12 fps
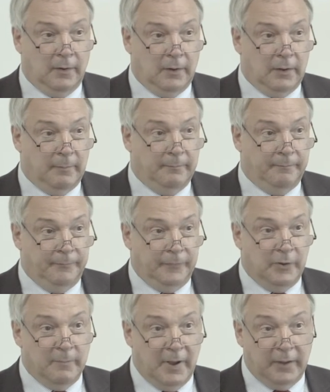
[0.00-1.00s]
um,
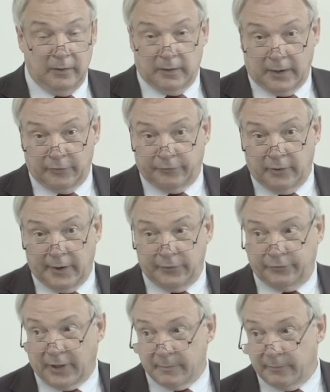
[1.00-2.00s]
you, make, you get a signed
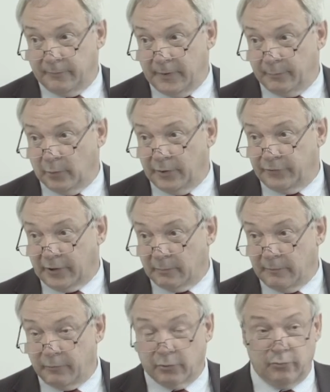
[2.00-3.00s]
statement from the employer to say
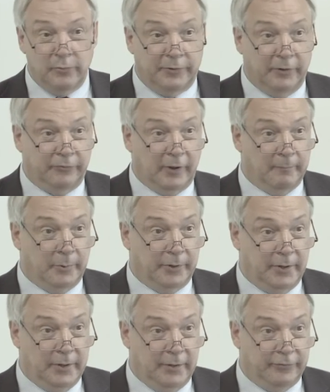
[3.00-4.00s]
we've recruited
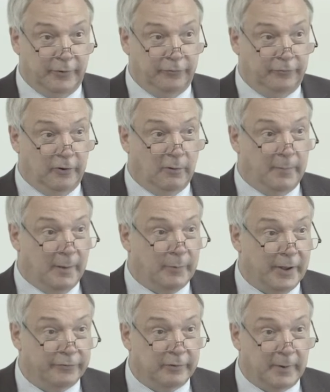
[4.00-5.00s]
somebody into this job and
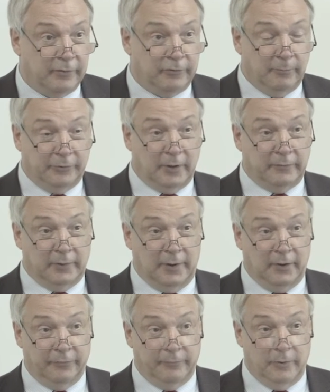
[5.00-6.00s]
we estimate the job's going to
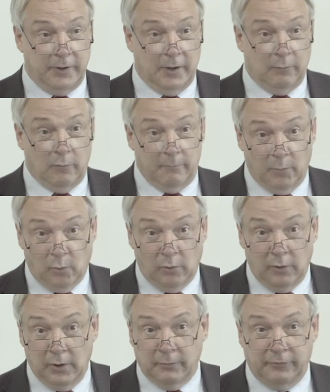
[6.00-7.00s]
last for a year or
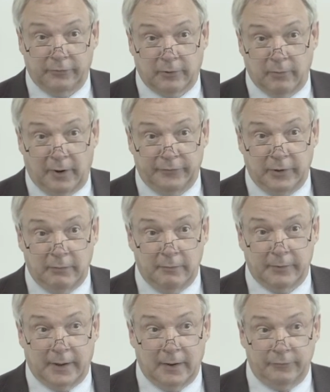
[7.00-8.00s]
more, which is the criteria
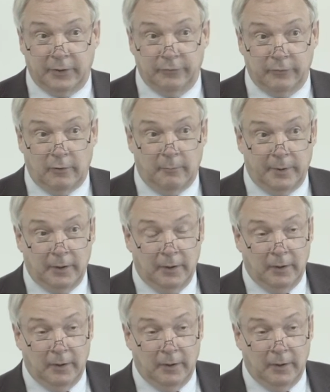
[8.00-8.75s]
for counting a job.